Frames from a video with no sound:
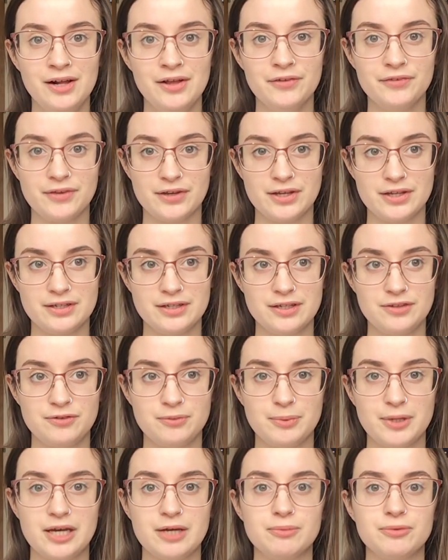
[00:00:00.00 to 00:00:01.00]
So you'd need
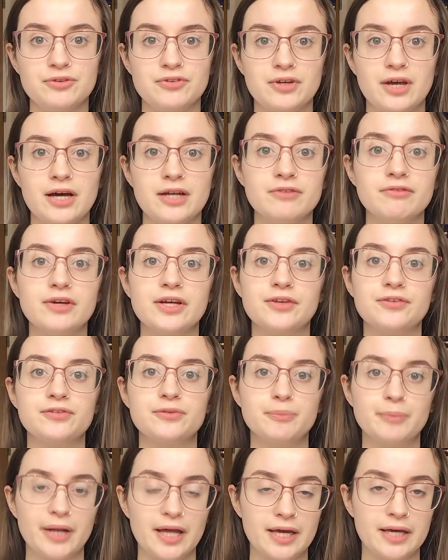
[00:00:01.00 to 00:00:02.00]
to be able to kind of
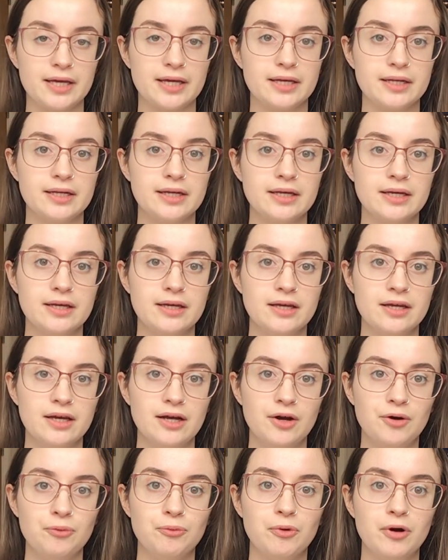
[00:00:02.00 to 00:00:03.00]
explain
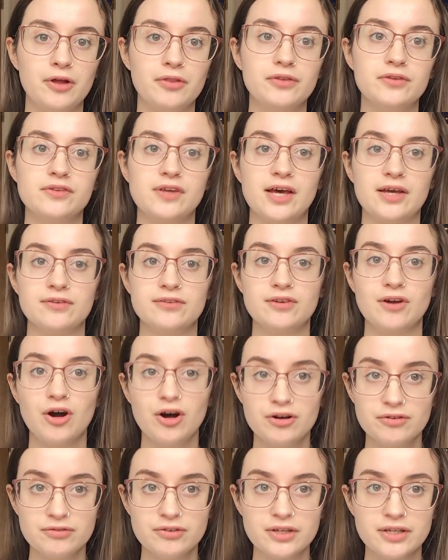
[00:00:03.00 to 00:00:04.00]
what the test
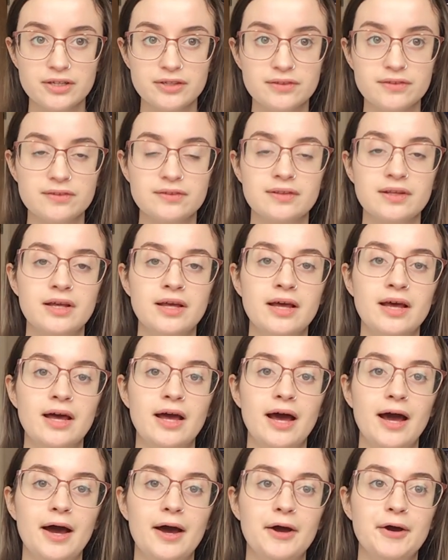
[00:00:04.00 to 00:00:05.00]
offers.
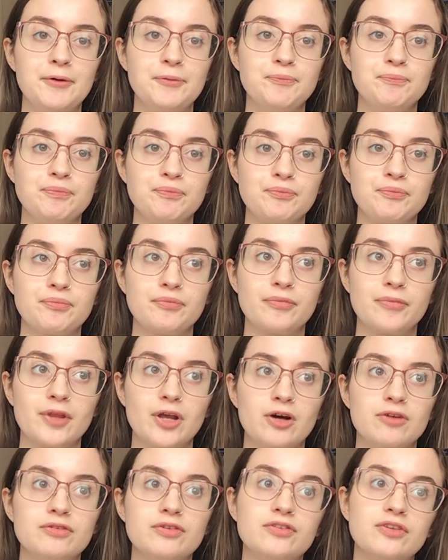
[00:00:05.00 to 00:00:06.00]

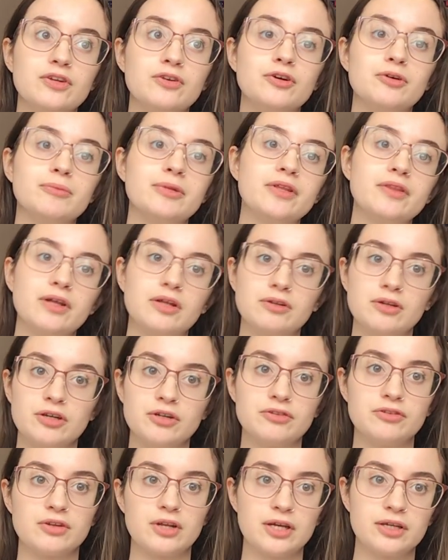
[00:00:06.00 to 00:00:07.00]
Obviously, normally they'll go
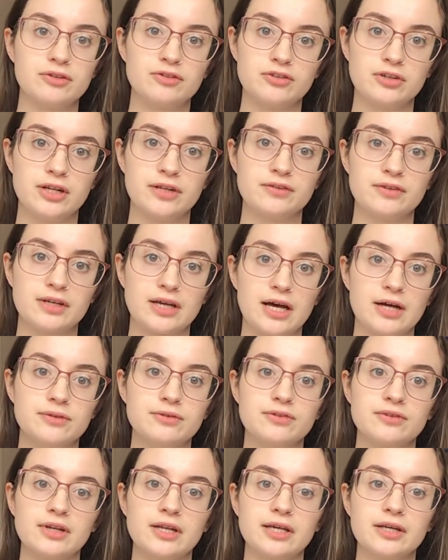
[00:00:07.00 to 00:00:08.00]
to like genetic
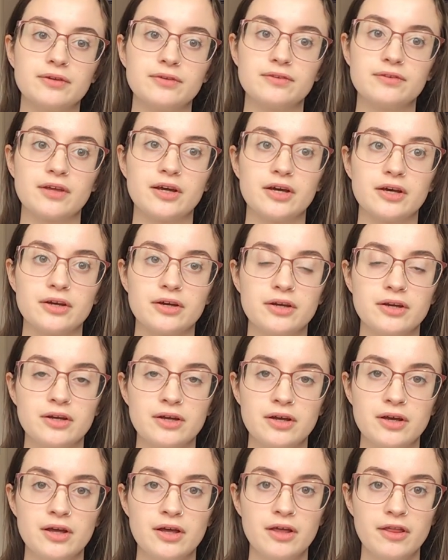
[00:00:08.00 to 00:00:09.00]
counselling, so
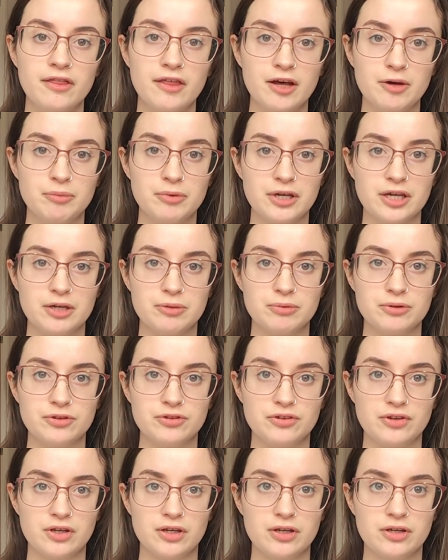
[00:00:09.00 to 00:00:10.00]
they'll be able
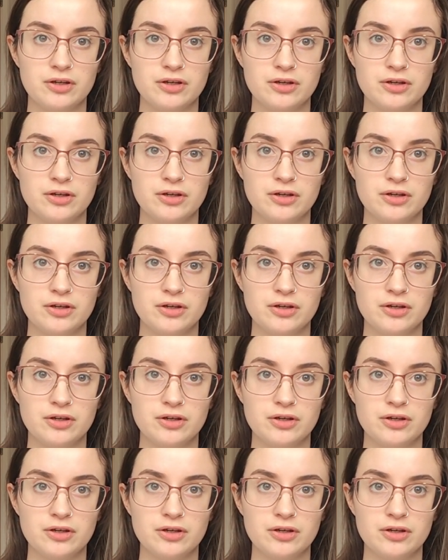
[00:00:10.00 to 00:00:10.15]
to